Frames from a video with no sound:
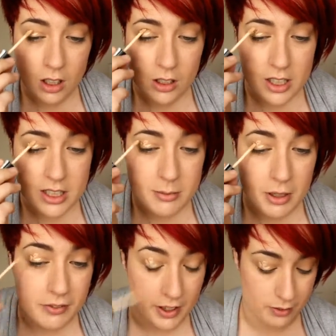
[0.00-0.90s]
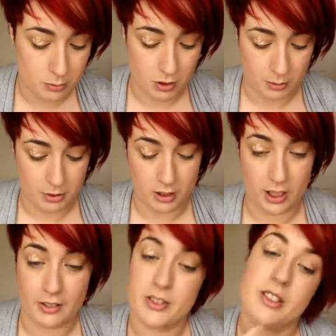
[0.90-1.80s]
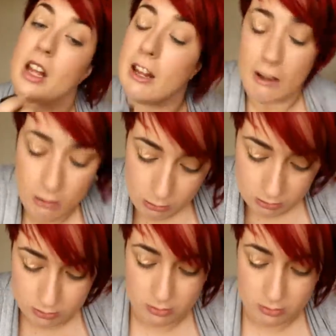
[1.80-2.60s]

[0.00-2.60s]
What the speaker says: This is my favourite primer, I have to say. Oh!